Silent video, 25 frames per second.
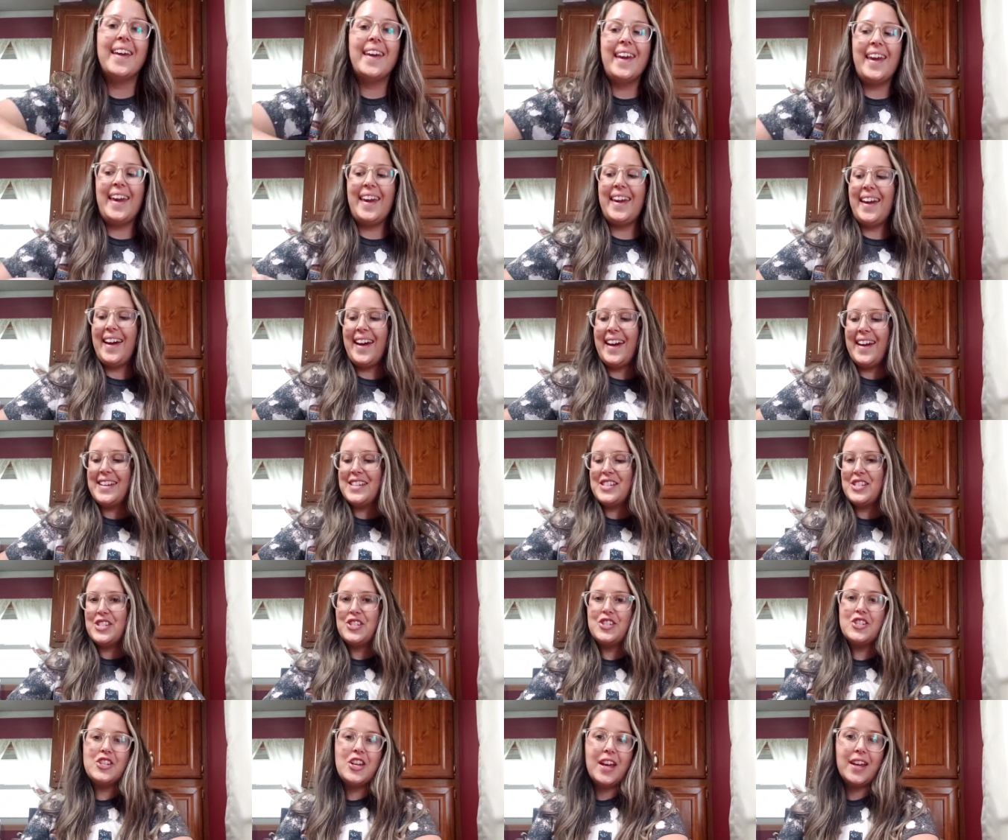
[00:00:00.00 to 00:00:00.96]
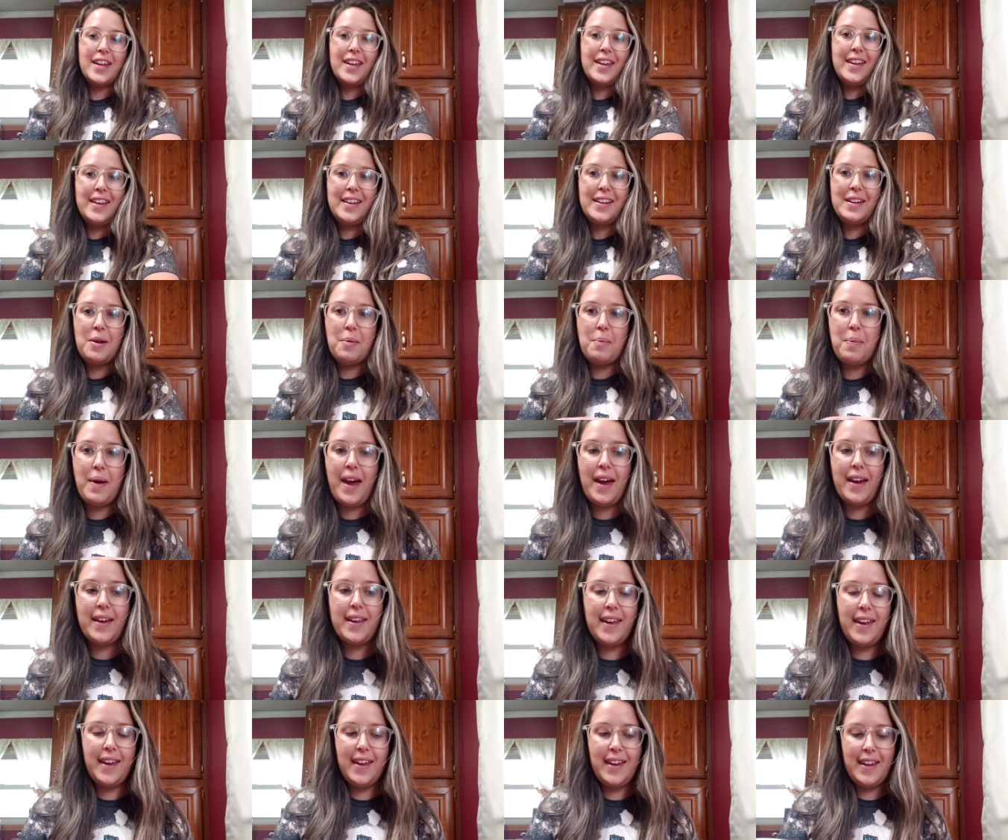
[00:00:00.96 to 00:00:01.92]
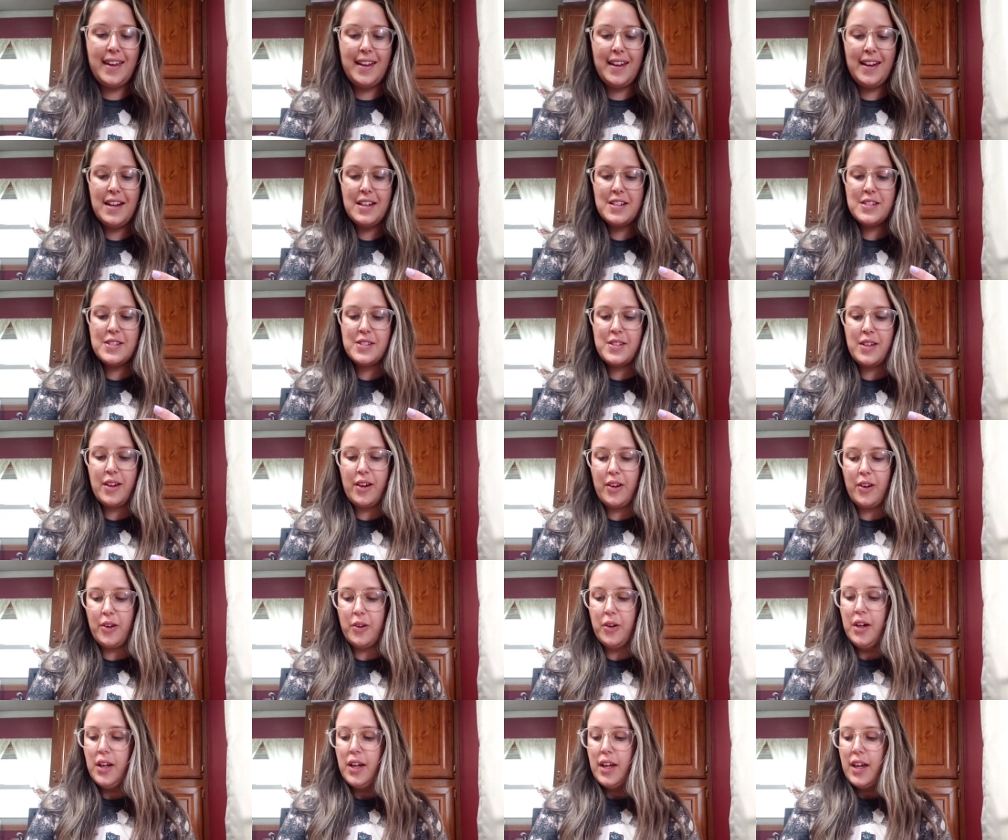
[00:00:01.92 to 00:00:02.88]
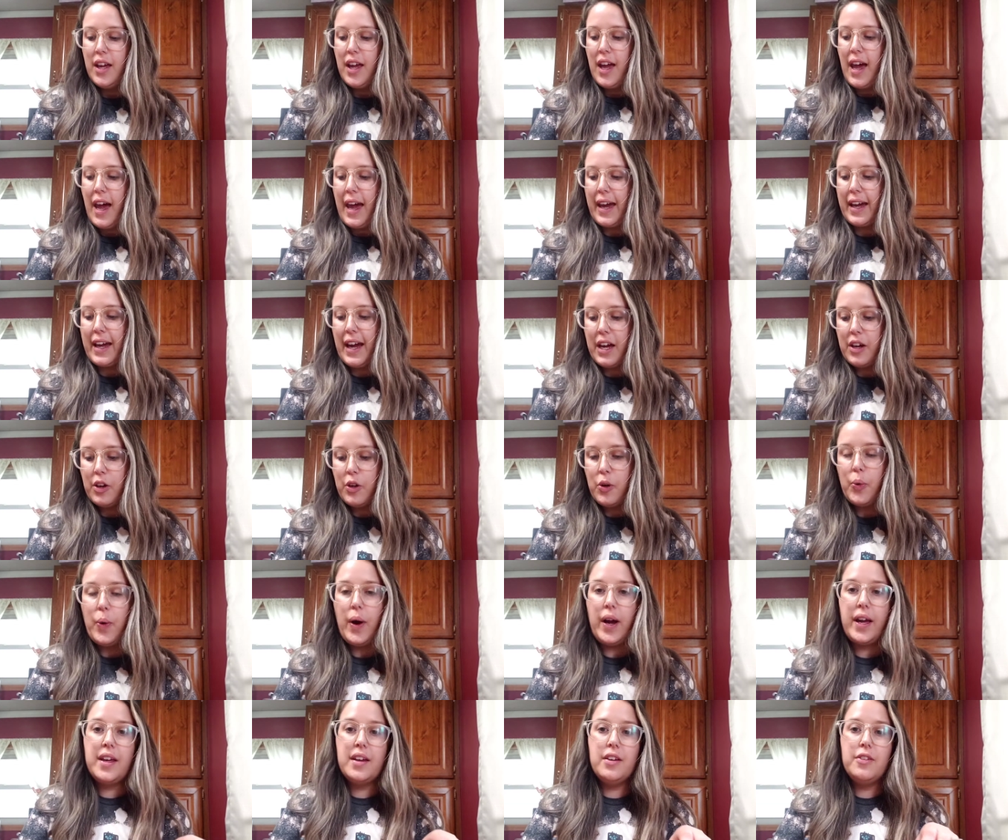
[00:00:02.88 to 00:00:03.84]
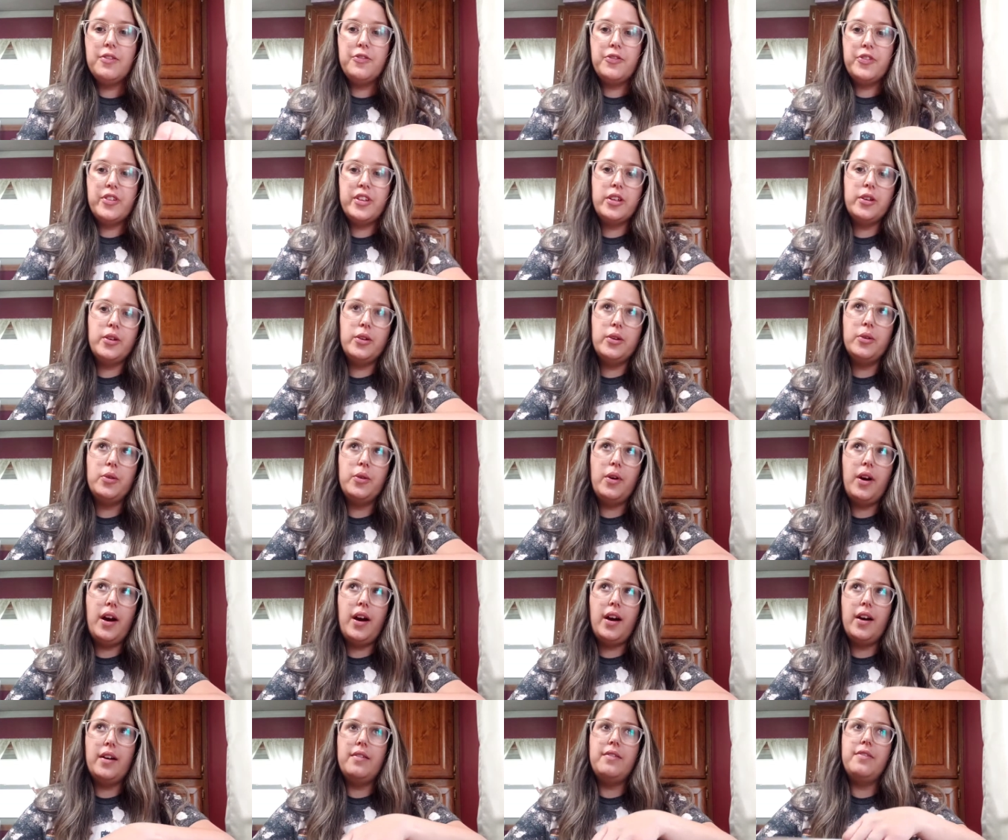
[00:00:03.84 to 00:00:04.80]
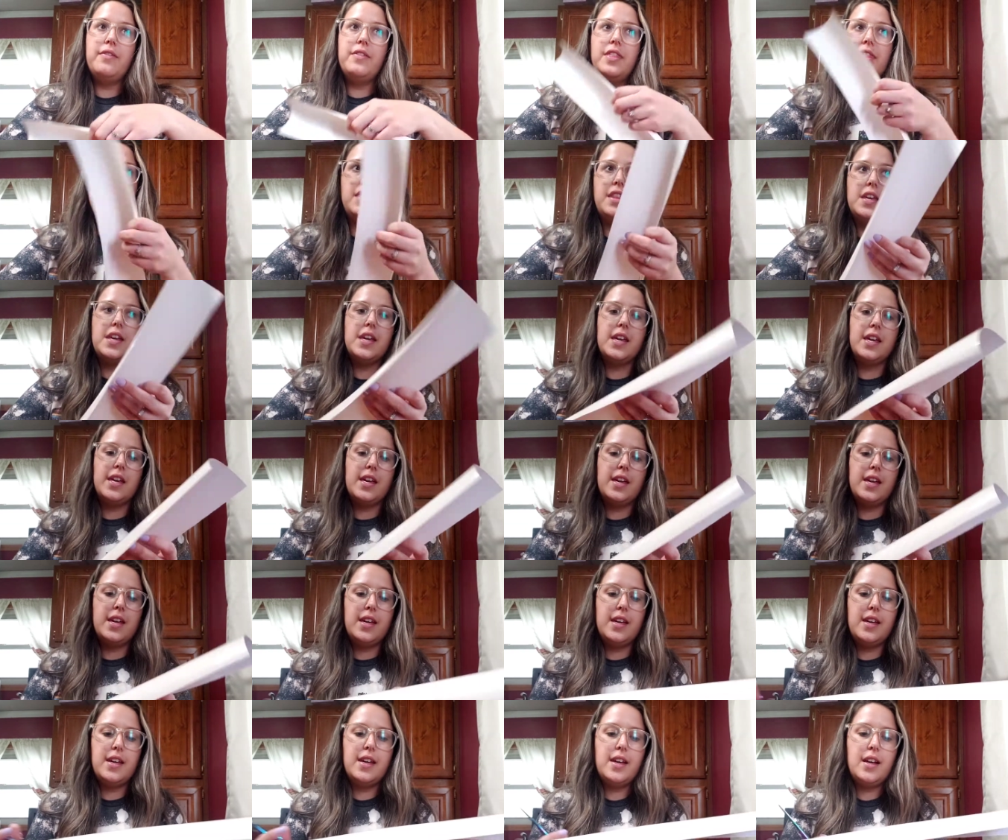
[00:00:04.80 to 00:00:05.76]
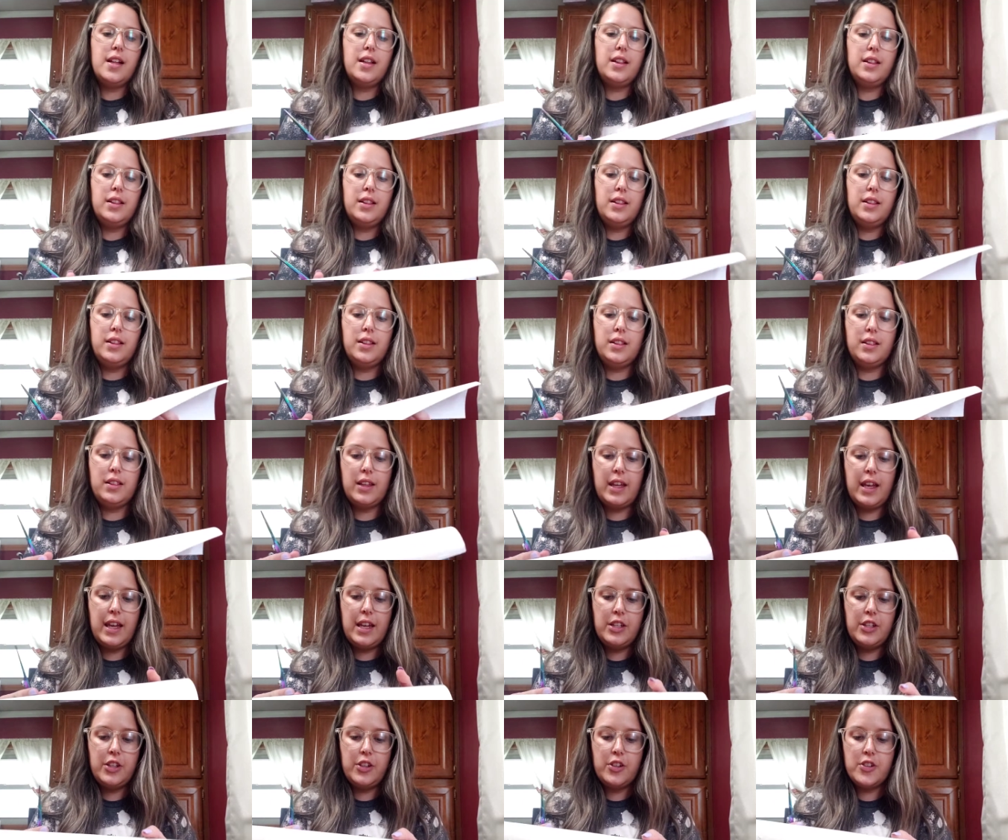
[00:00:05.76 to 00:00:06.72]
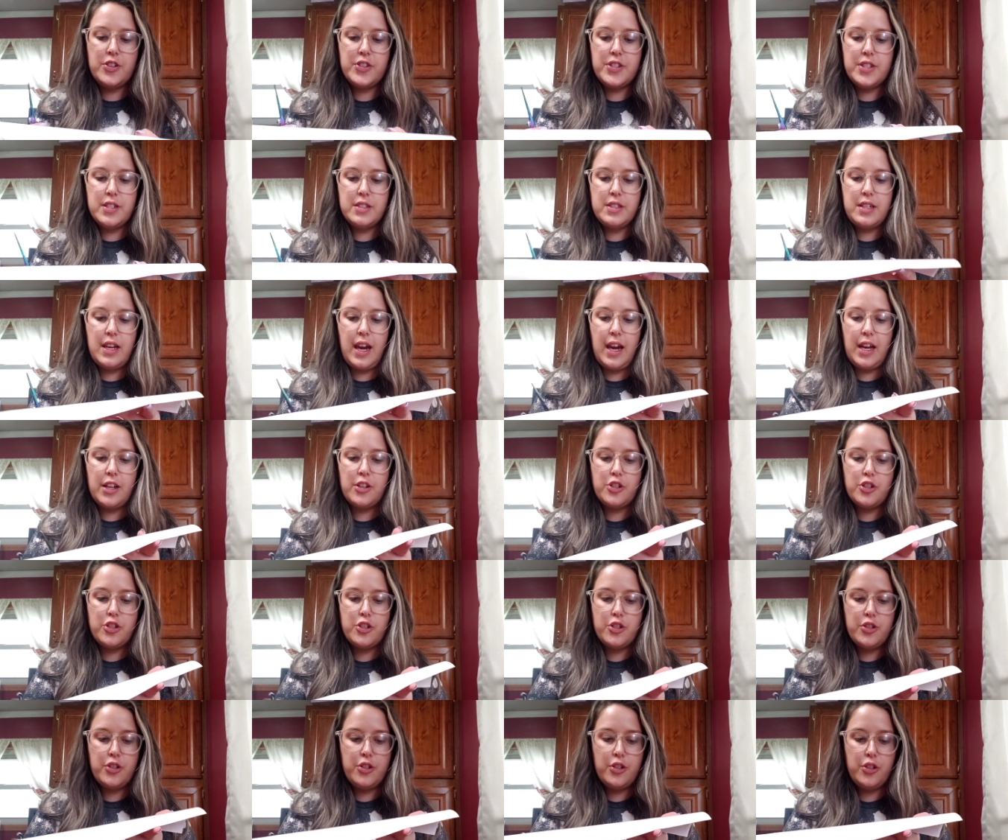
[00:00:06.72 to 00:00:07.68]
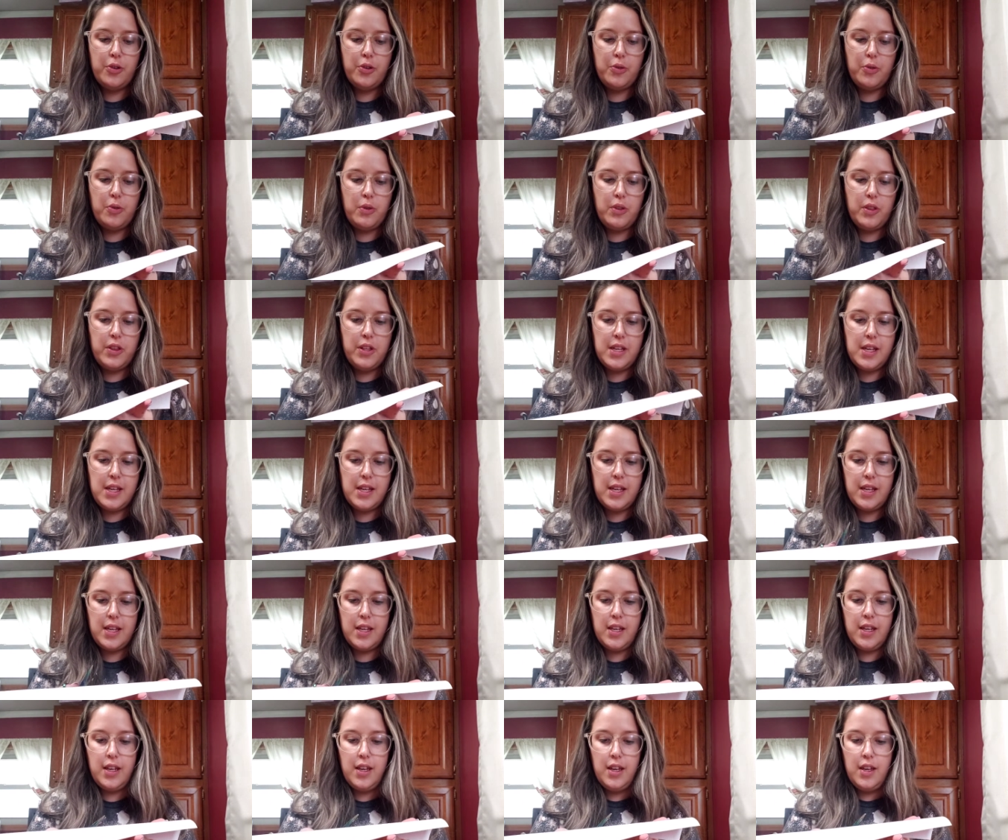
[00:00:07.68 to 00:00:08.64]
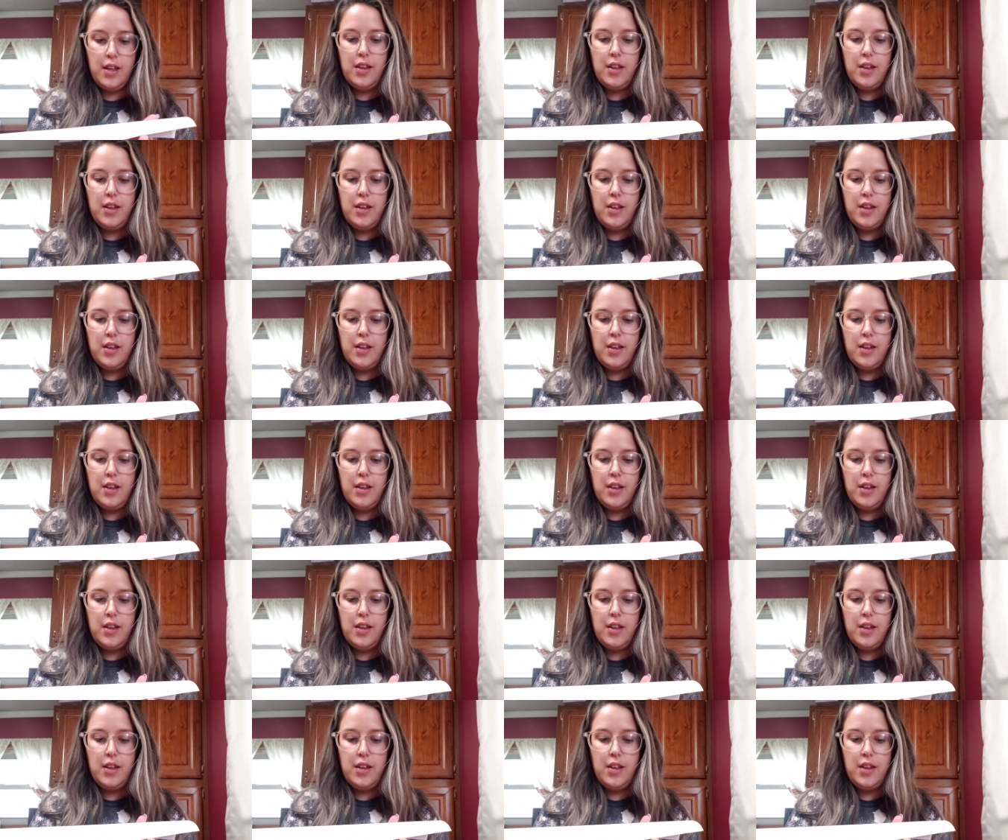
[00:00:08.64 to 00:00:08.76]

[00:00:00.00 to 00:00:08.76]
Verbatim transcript: Hey guys, checking back in. So I got quite a few of the lanyards attached to the